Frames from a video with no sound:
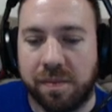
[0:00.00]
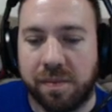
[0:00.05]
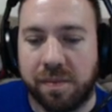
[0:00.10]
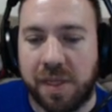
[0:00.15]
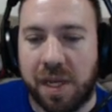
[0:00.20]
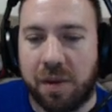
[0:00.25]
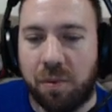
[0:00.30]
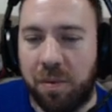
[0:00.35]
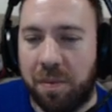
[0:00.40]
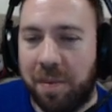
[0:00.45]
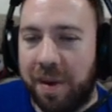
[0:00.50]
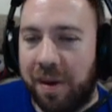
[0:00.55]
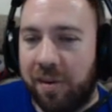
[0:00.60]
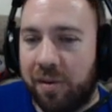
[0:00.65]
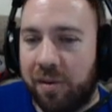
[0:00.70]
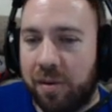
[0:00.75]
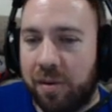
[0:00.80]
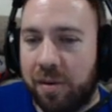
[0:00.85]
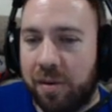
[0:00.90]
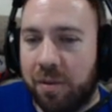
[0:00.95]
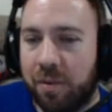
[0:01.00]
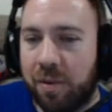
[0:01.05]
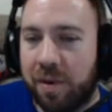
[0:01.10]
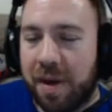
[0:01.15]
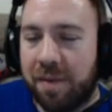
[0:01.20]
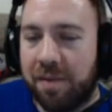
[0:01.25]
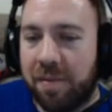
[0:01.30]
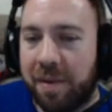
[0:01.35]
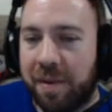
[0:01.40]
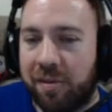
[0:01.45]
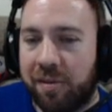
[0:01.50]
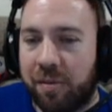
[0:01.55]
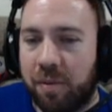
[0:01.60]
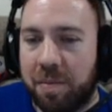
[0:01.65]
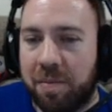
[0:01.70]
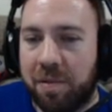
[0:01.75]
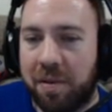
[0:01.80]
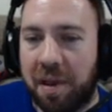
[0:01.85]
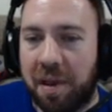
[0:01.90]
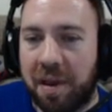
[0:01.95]
And we're gonna have to make sure
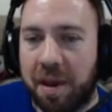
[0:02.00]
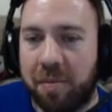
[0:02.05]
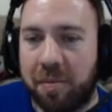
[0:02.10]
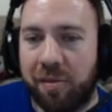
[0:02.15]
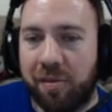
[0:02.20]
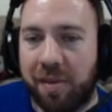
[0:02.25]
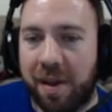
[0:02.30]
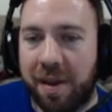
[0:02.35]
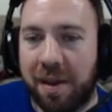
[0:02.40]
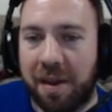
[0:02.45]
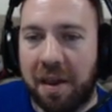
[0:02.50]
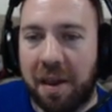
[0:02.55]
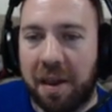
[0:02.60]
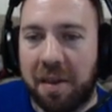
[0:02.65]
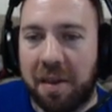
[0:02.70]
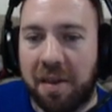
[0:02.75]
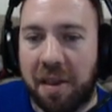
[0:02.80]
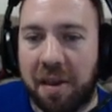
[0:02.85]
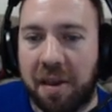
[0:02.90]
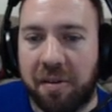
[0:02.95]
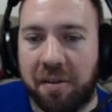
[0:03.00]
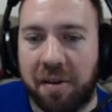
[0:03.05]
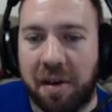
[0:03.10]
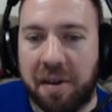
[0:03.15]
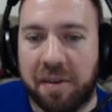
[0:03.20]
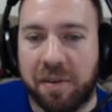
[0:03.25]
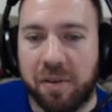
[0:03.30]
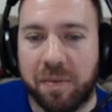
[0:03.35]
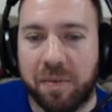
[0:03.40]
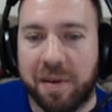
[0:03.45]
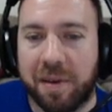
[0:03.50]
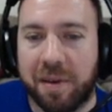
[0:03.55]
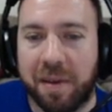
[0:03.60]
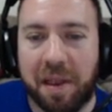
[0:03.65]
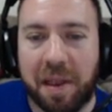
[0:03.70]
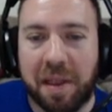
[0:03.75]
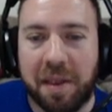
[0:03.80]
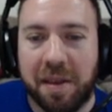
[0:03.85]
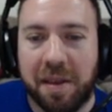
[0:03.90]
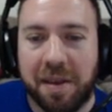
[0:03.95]
we put Cyber Dragons in the series too,
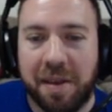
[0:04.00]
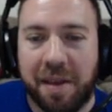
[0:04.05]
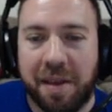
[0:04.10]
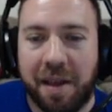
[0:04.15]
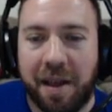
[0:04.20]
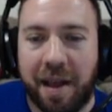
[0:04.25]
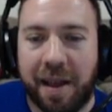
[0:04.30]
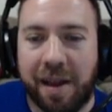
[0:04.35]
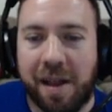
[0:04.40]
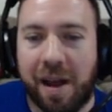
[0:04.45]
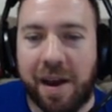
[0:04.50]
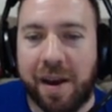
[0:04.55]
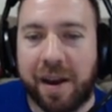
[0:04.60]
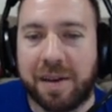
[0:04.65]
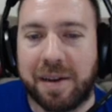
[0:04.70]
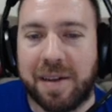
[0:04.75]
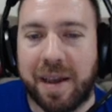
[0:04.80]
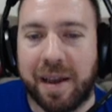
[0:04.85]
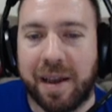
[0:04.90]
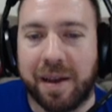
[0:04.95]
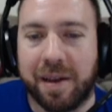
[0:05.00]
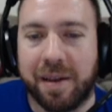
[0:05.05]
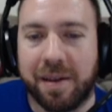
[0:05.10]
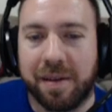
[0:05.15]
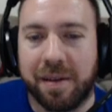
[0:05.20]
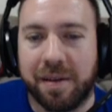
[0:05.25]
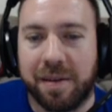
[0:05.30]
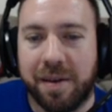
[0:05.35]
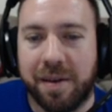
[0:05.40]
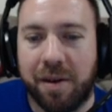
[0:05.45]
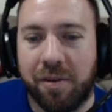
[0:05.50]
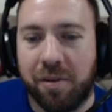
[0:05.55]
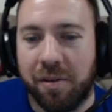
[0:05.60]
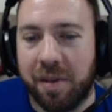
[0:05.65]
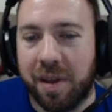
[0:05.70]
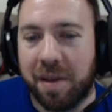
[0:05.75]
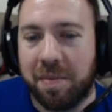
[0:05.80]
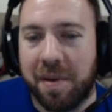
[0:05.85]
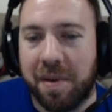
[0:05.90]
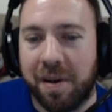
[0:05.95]
because iconic deck, not
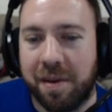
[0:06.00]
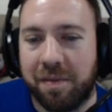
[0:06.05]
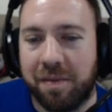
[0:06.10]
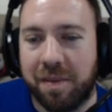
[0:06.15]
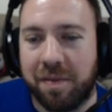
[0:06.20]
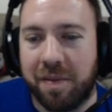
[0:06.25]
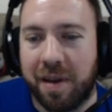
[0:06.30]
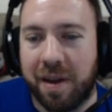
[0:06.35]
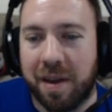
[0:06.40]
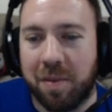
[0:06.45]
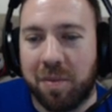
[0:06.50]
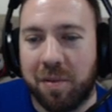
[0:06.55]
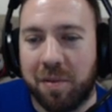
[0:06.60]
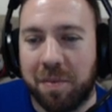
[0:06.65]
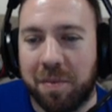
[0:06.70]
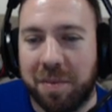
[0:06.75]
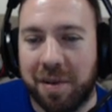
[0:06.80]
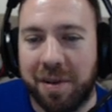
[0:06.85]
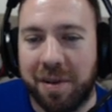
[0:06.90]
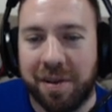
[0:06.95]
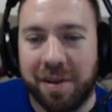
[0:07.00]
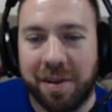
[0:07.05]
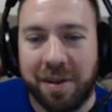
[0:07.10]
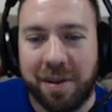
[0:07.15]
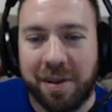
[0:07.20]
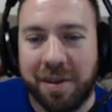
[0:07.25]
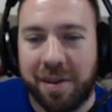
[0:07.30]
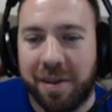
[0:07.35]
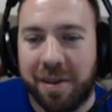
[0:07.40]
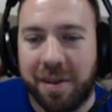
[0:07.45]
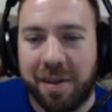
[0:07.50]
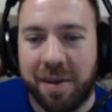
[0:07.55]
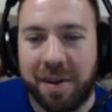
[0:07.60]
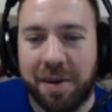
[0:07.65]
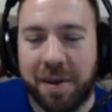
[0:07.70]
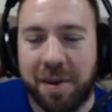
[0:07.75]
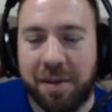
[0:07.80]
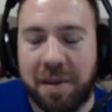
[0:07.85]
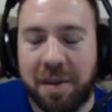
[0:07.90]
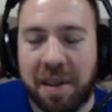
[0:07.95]
really competitively viable, but
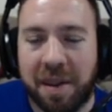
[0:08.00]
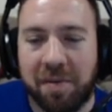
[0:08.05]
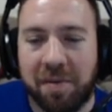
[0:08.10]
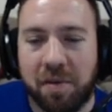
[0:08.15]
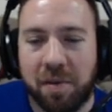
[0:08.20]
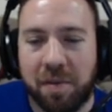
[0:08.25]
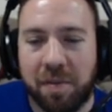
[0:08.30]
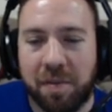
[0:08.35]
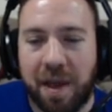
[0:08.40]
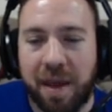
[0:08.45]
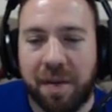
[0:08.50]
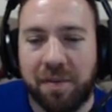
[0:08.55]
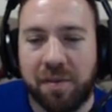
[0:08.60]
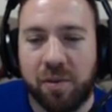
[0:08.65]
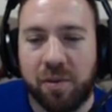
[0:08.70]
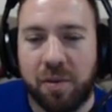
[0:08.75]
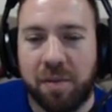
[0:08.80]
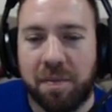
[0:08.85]
you know, you have to